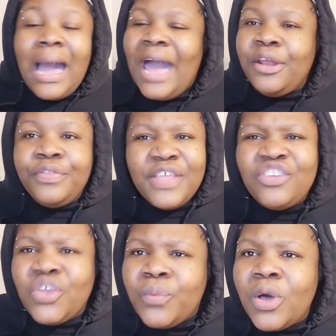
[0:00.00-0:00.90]
I don't
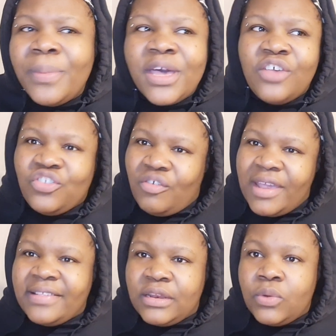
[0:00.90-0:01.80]
think she will because
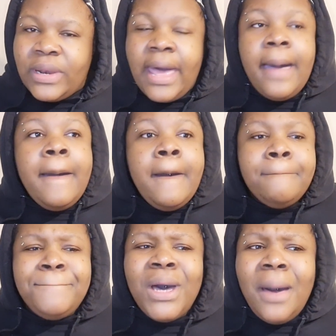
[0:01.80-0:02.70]
Grace and all that.
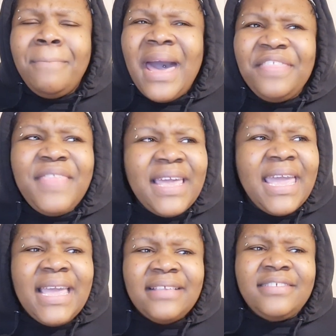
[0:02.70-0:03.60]
But my thing
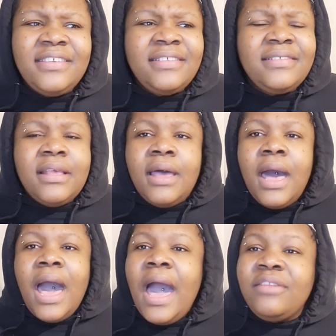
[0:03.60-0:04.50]
is just,
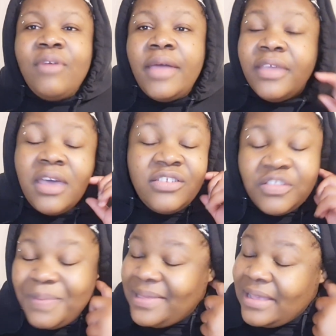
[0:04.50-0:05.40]
I'd rather her
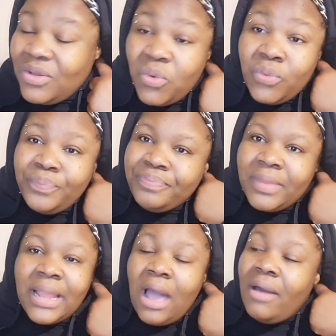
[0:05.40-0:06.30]
just be single.
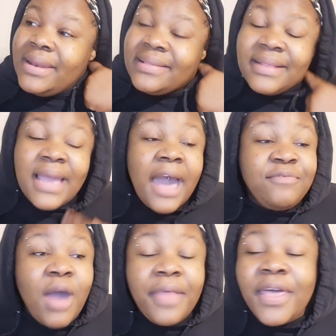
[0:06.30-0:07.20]
Like, honestly,
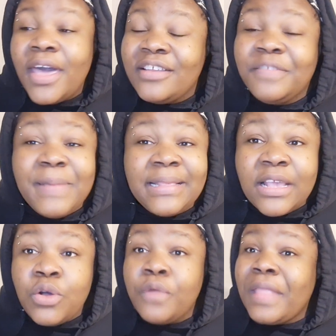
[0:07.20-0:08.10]
I'd rather her just be
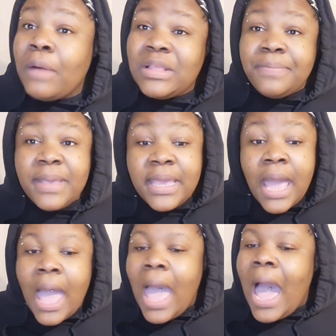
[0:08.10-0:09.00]
single. If that was
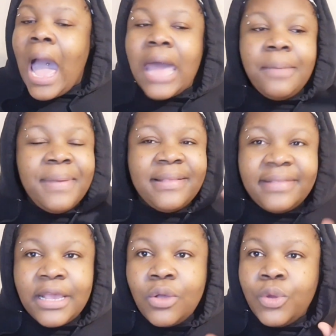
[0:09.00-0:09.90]
me, I'd have been
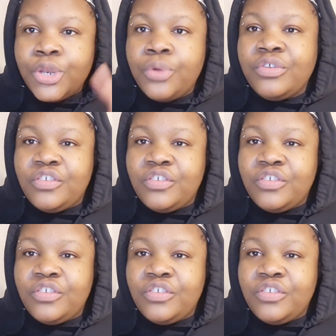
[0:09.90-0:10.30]
single and no